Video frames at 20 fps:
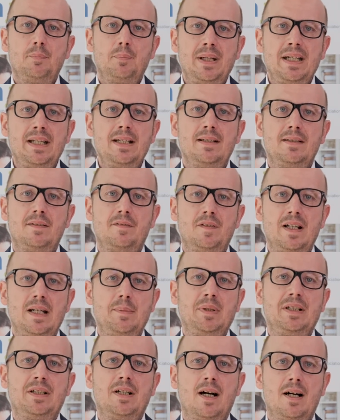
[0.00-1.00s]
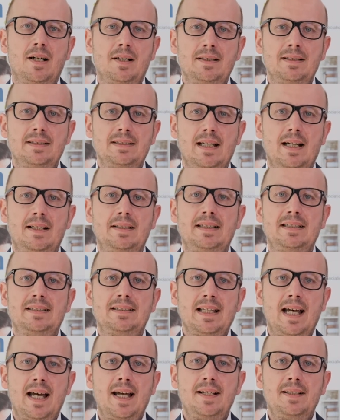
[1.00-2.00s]
PIN flame retardants are
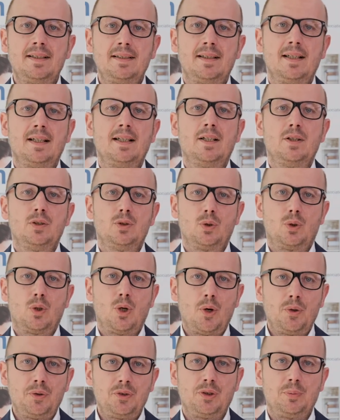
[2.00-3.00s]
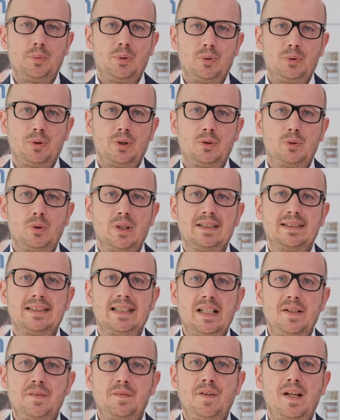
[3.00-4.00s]
designed to contribute to a
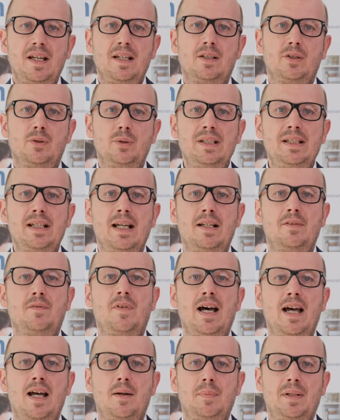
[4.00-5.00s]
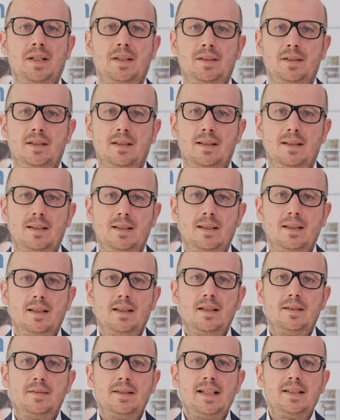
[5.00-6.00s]
safer and greener environment.
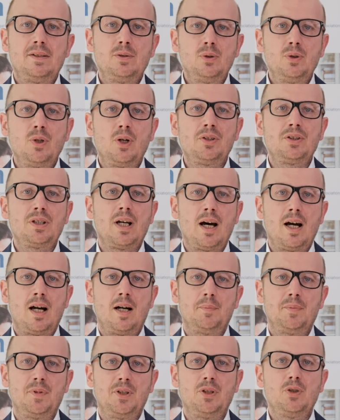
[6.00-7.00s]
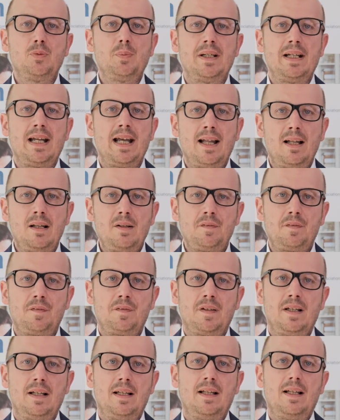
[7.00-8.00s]
They do not harm the human health
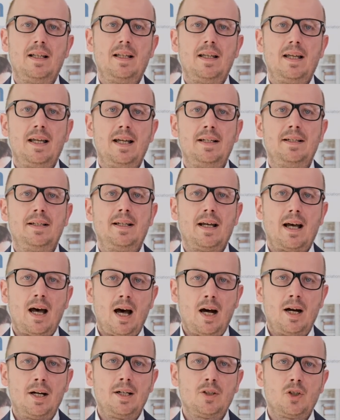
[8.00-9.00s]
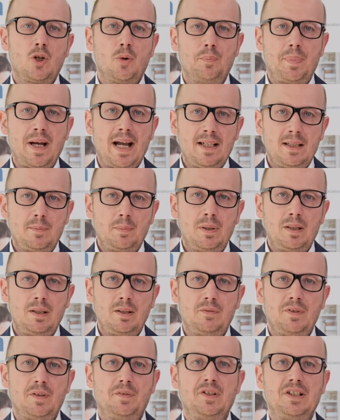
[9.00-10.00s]
and are compatible
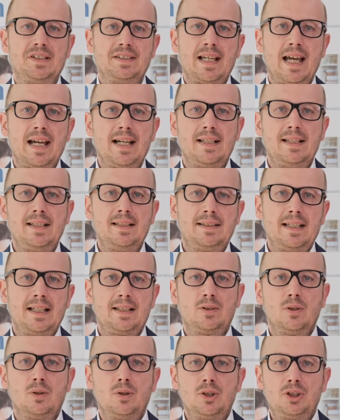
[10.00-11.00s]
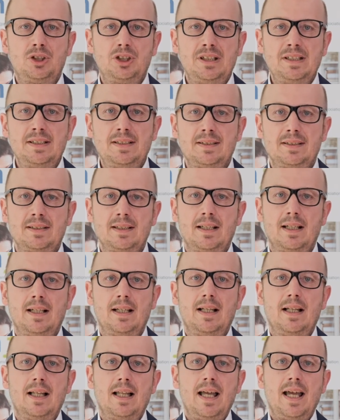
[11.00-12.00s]
with recycling technologies
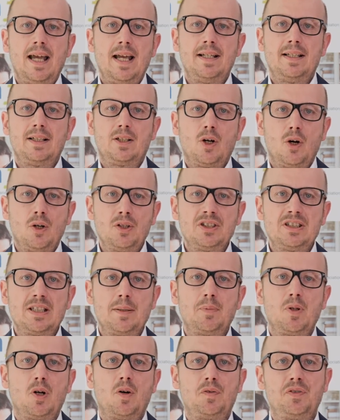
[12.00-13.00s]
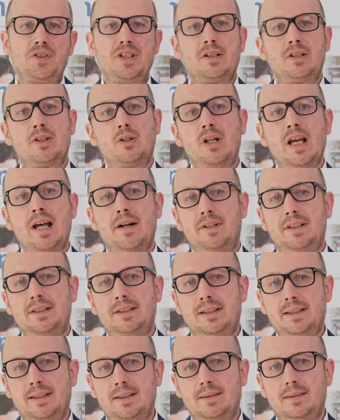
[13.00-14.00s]
and the concept of
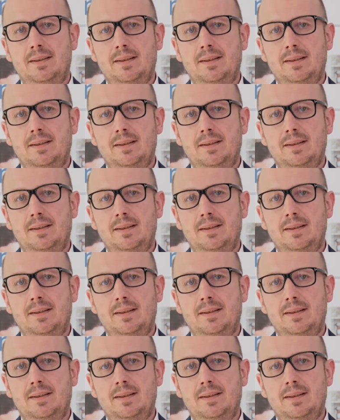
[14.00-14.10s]
circularity.